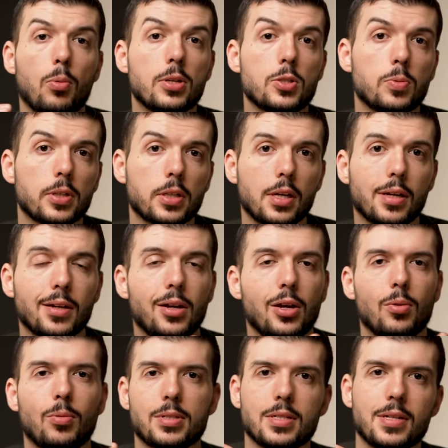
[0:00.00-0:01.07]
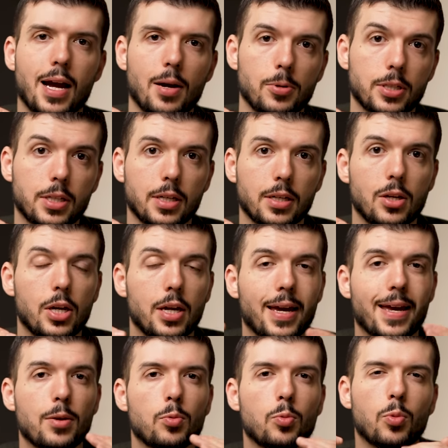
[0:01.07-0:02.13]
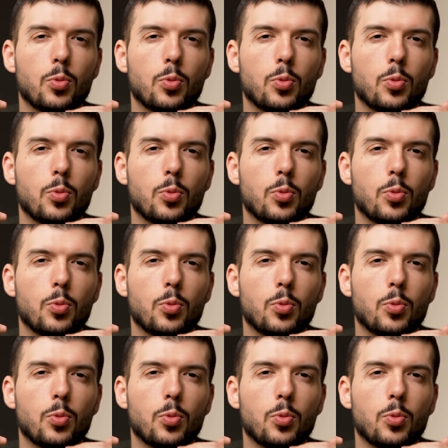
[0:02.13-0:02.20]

what's working, what's not working, and